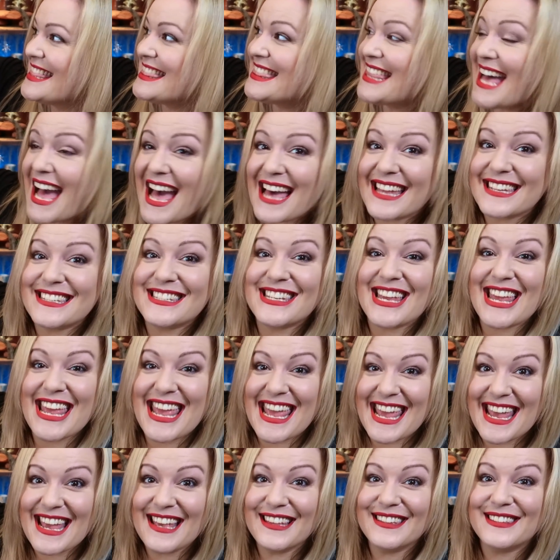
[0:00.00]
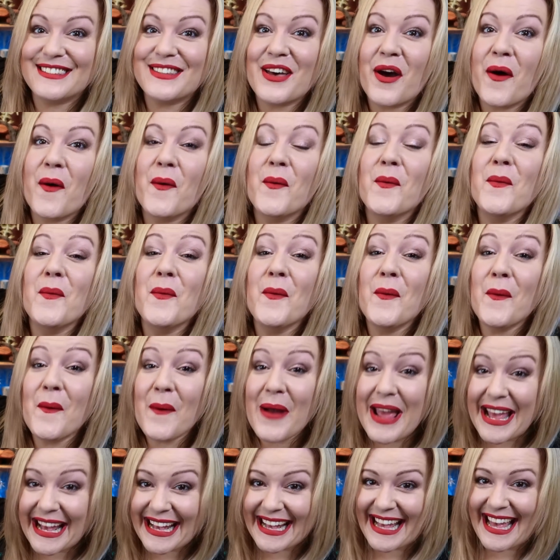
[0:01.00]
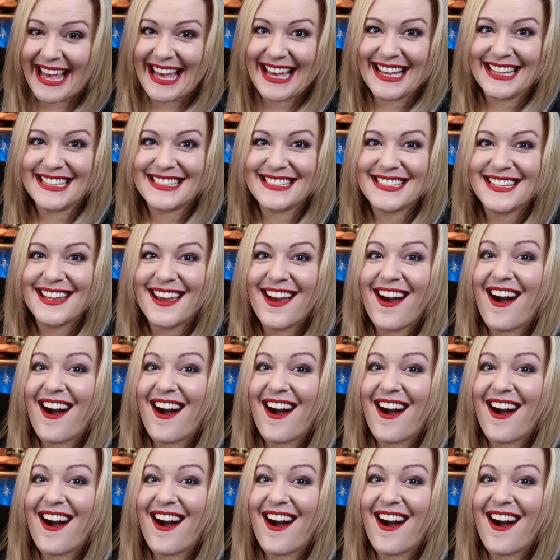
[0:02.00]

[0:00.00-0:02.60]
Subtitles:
That is wicked.